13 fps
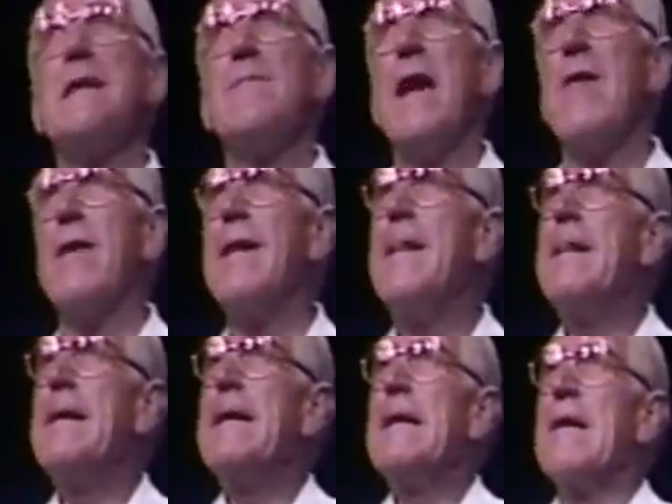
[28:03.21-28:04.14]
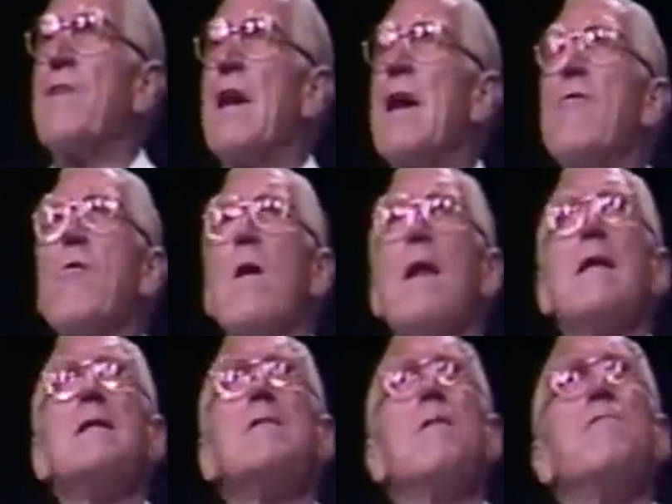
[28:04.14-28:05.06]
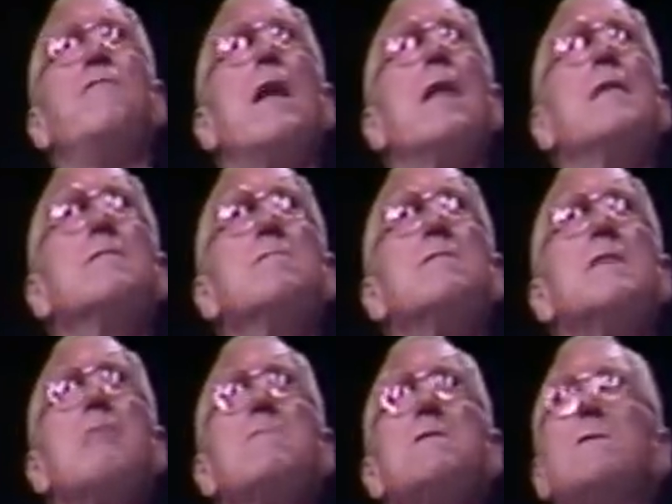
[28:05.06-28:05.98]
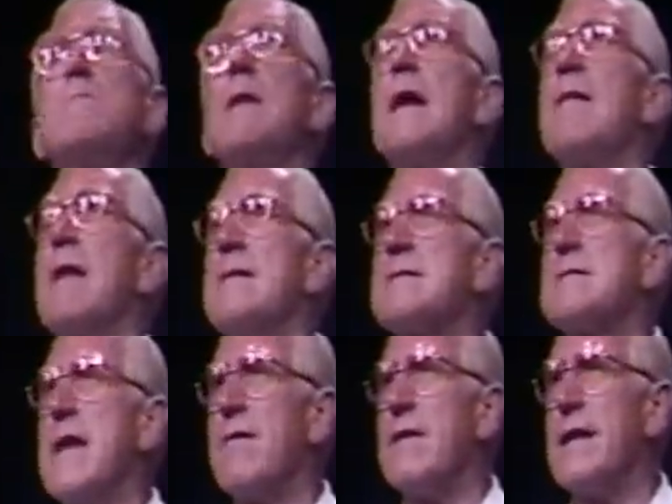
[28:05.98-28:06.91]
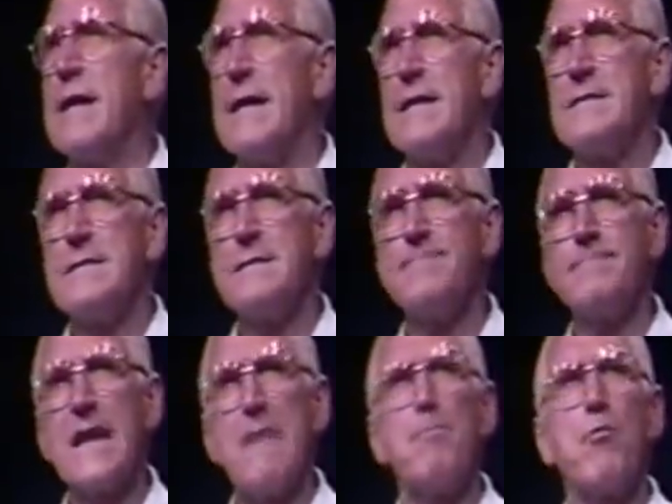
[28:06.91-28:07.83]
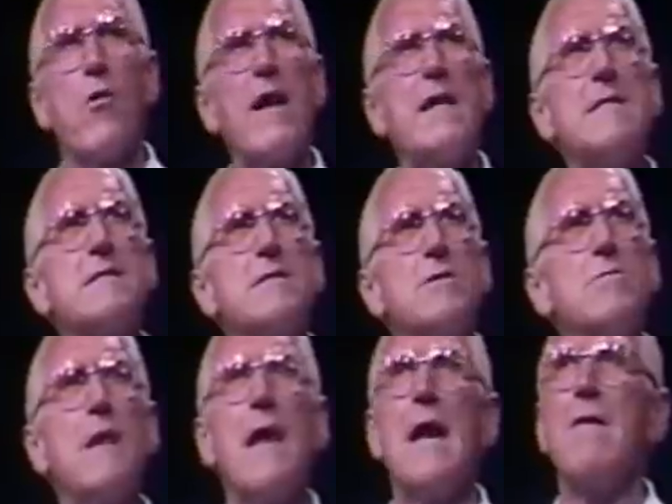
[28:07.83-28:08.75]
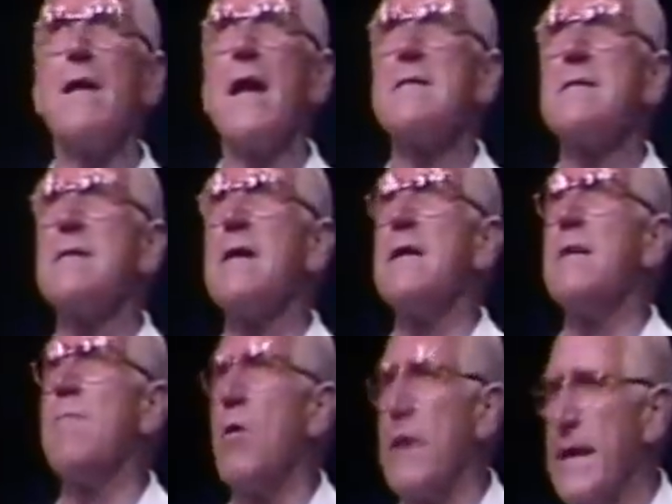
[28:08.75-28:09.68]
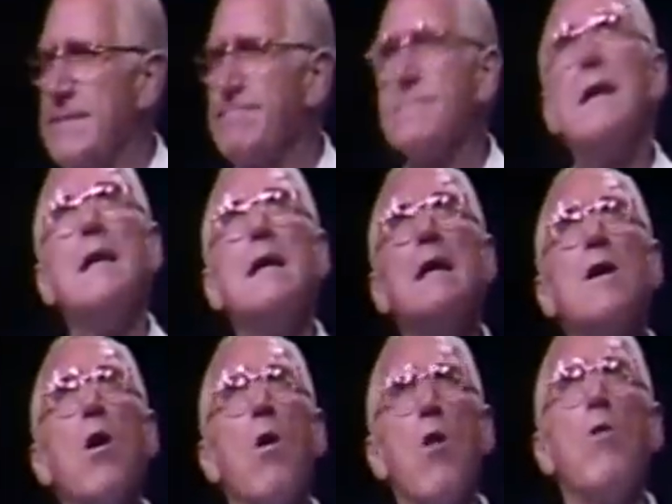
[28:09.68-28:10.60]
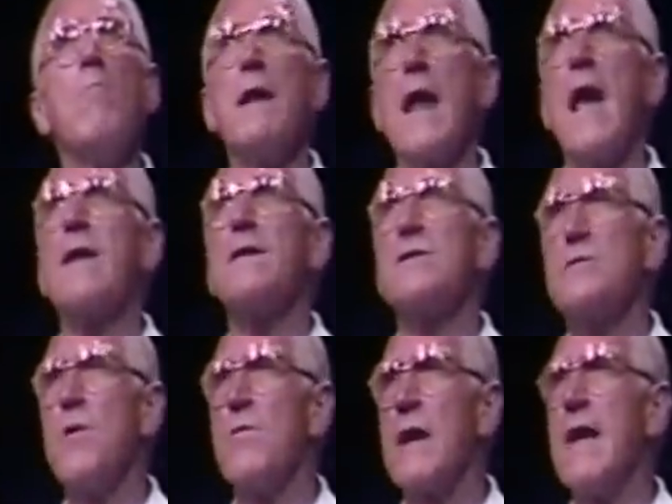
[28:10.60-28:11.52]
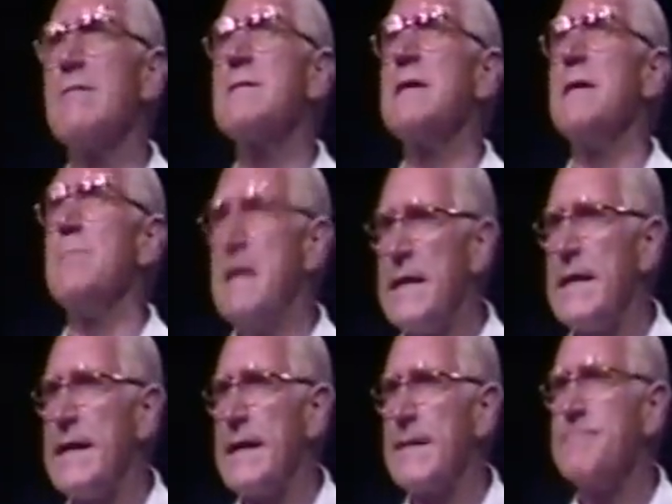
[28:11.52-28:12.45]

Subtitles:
Harry, if you ever run into a fella who shouts too loud on Saturday night and prays too loud on Sunday morning, go home and lock your smokehouse immediately.